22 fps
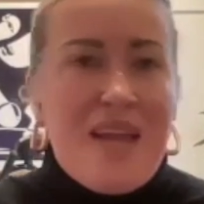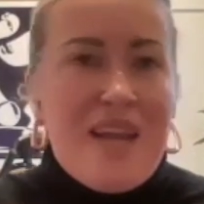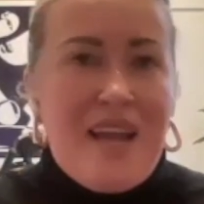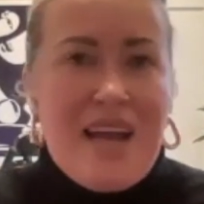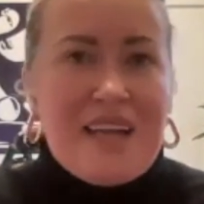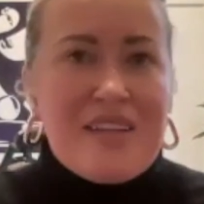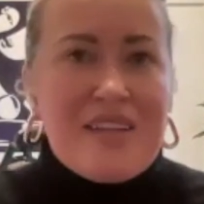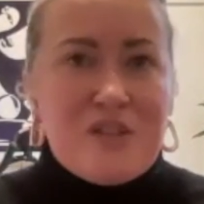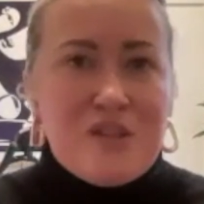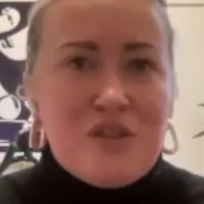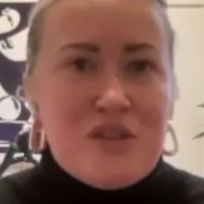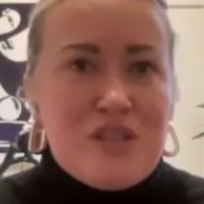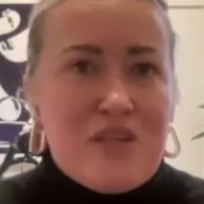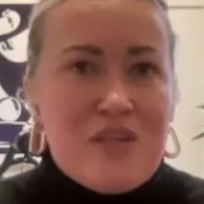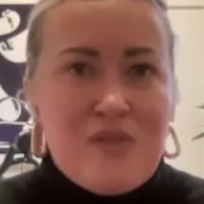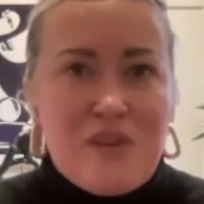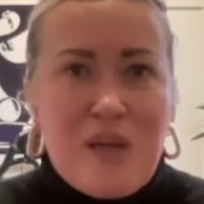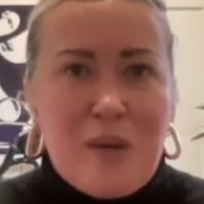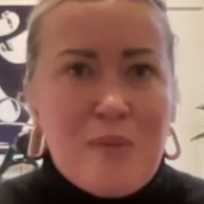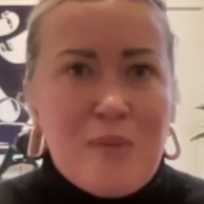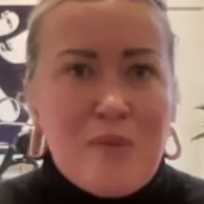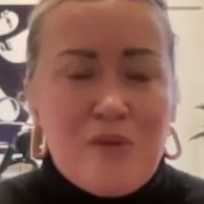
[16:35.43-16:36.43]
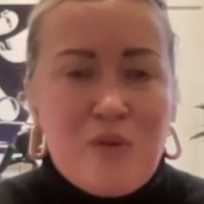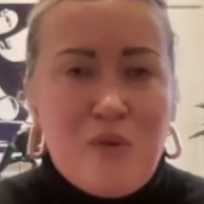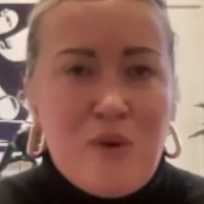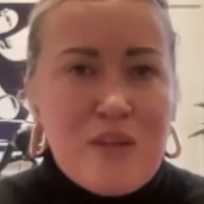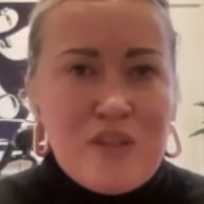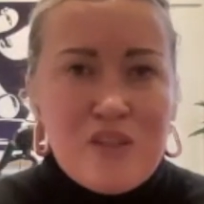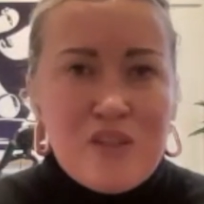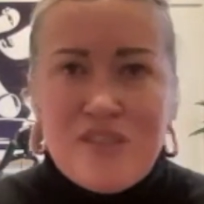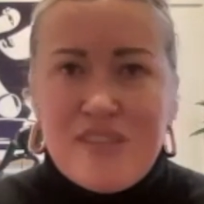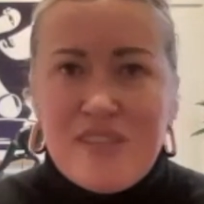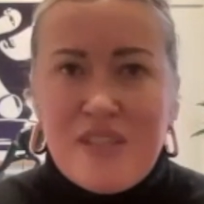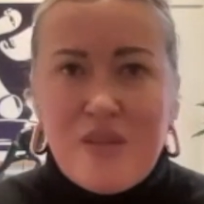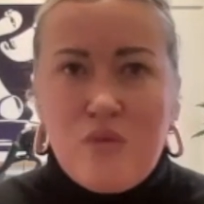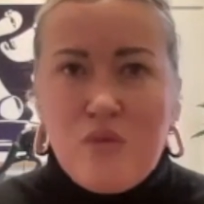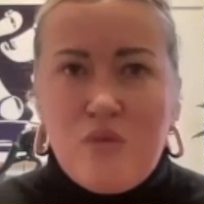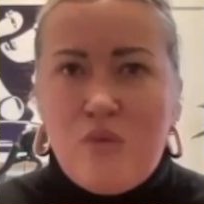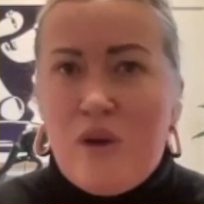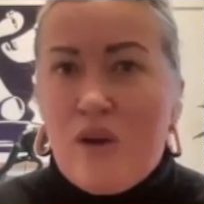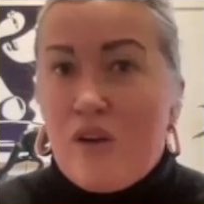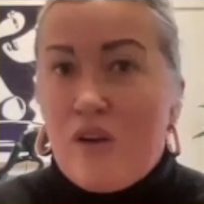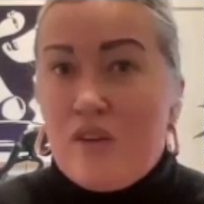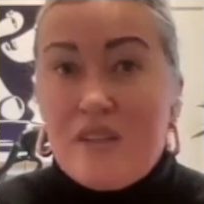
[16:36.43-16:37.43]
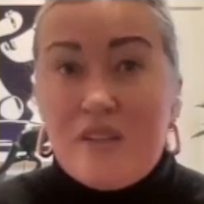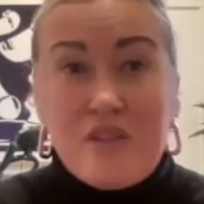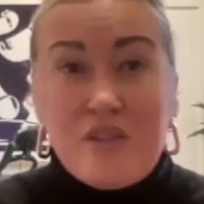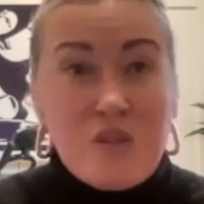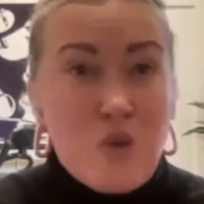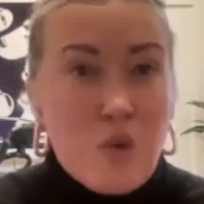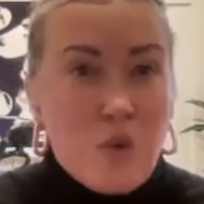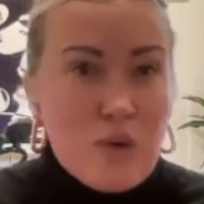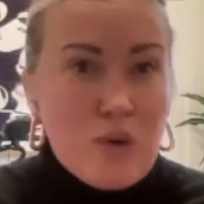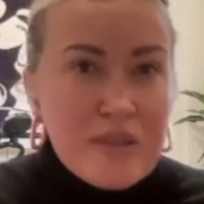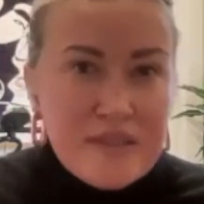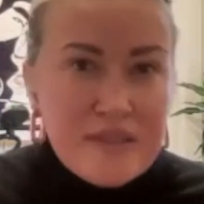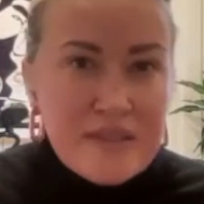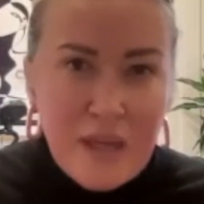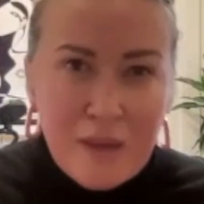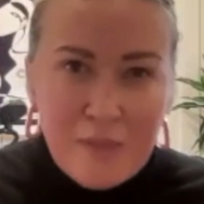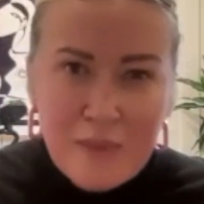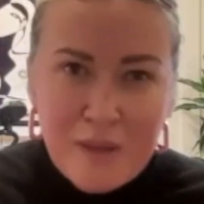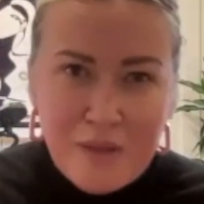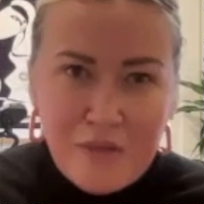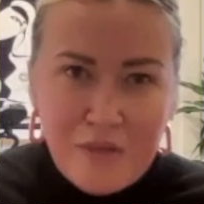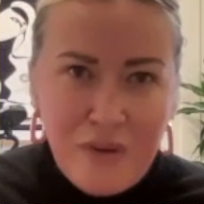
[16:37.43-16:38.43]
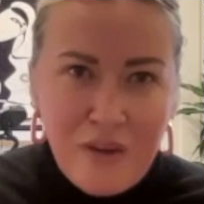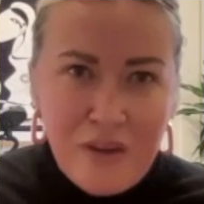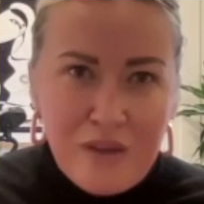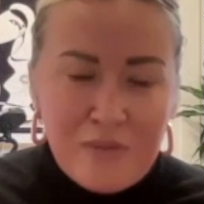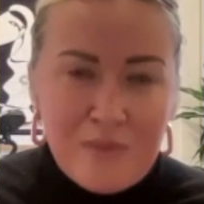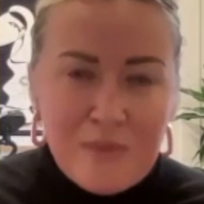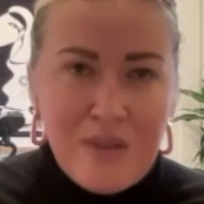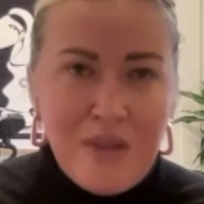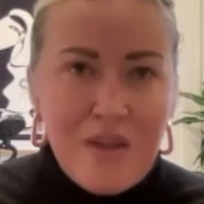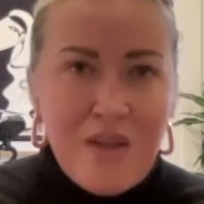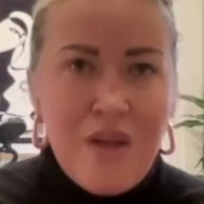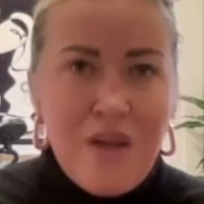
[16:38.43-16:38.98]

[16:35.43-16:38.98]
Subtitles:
ask yourself a couple of questions like, where are these stories coming from?